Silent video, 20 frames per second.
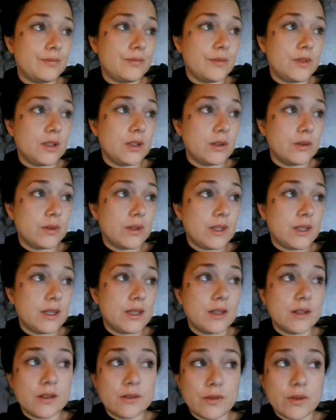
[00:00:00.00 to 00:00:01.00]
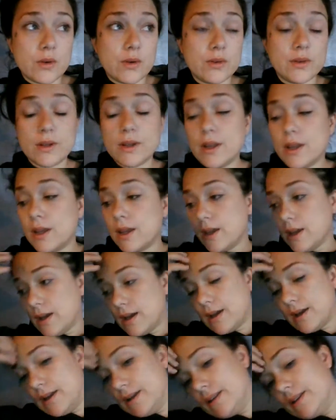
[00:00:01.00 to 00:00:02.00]
the end of old
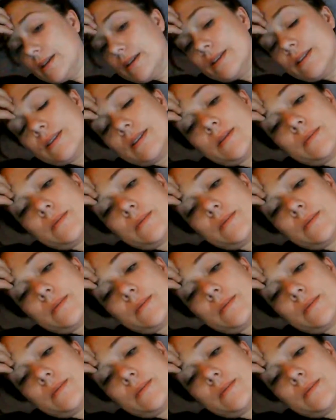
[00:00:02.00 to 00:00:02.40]
ideas